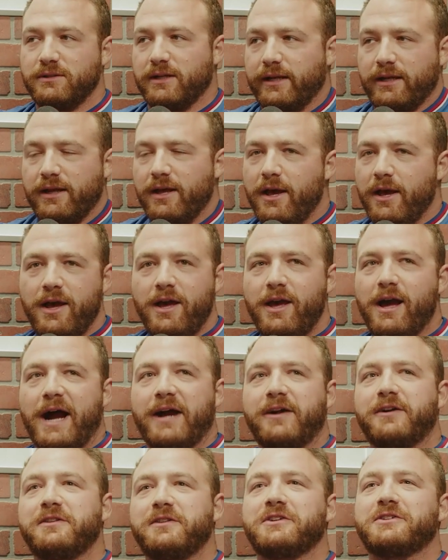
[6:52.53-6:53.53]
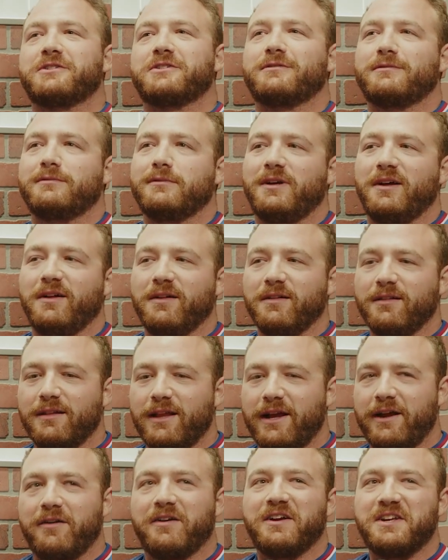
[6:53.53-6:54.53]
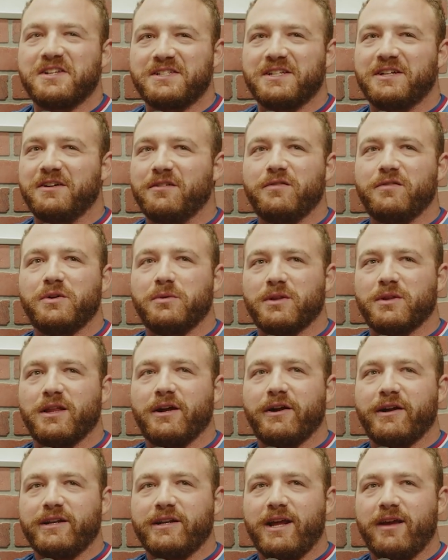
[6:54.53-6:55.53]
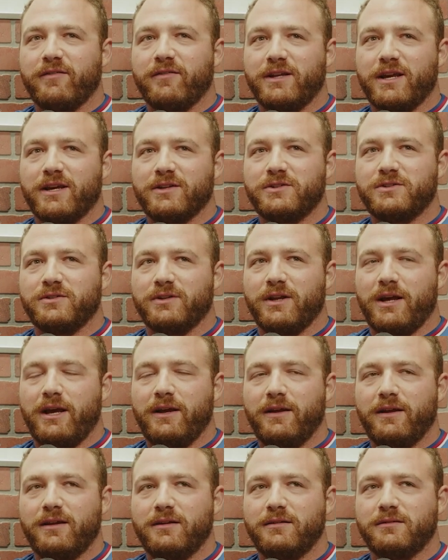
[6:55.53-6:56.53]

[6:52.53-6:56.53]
Like, I heard this hilarious interview with Larry David yesterday.